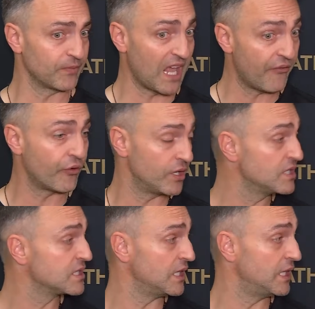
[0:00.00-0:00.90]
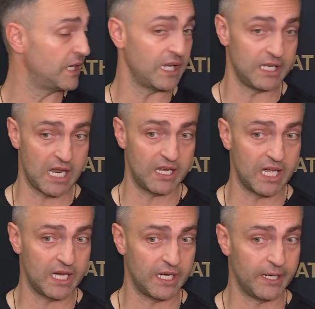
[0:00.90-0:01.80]
efforts you
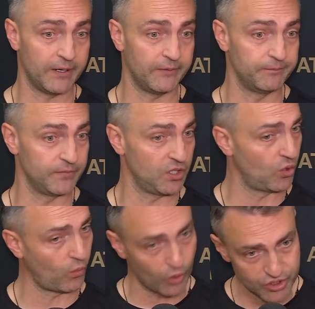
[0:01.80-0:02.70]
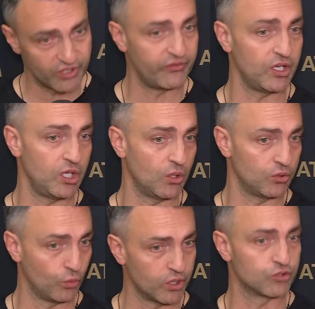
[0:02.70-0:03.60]
know, watching video,
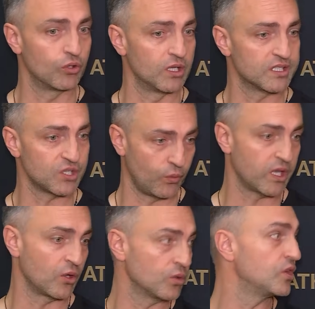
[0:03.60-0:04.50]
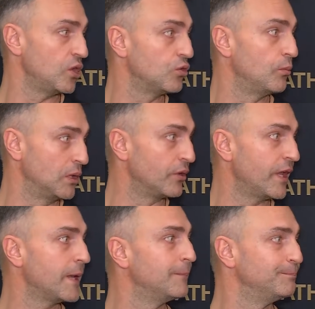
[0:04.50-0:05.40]
doing drills, so we can continue to build on that.